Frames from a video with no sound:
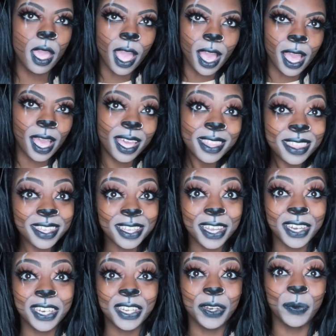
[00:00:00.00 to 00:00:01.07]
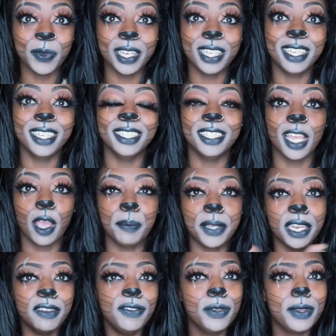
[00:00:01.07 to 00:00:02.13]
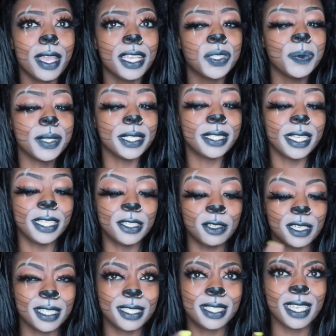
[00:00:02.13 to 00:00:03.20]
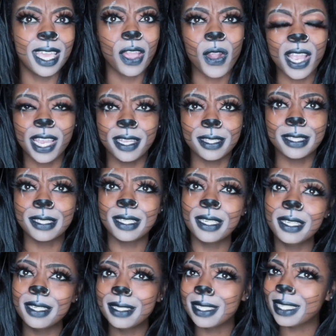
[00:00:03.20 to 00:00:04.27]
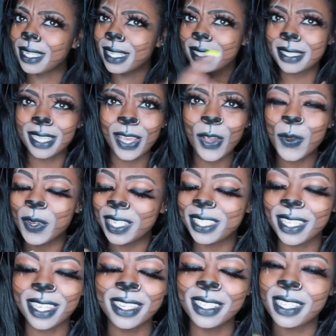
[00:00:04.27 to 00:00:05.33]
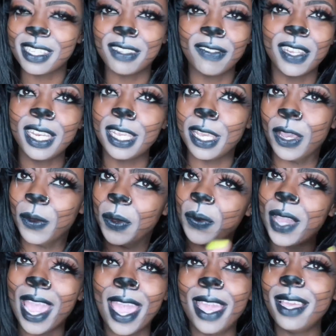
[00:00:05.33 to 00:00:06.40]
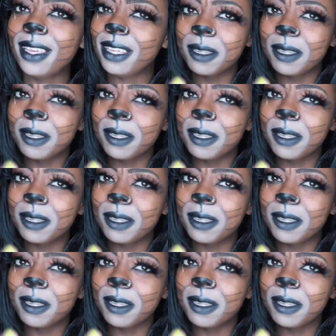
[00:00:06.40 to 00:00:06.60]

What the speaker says: I think I did a really good job, but if you guys want to stay tuned to see how I got this look, then let's go. Let's get into the video, okay?